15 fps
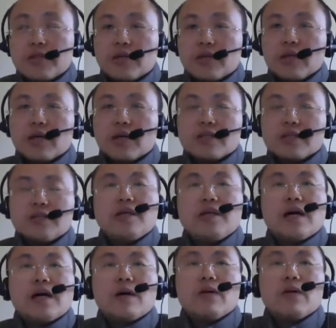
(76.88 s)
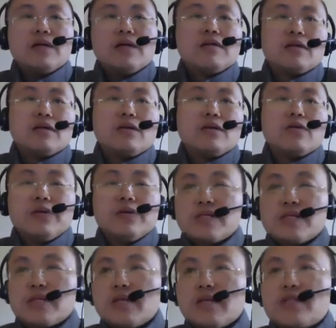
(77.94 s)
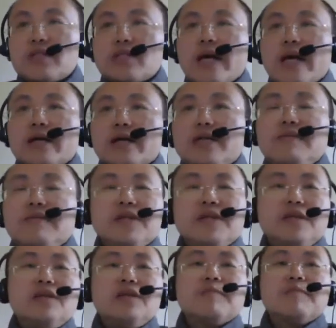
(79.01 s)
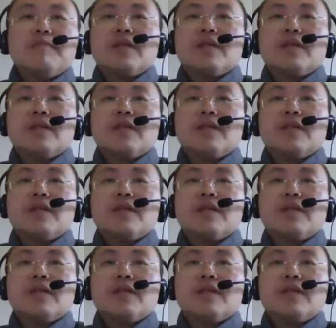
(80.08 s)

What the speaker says: a lot in our internal research activity.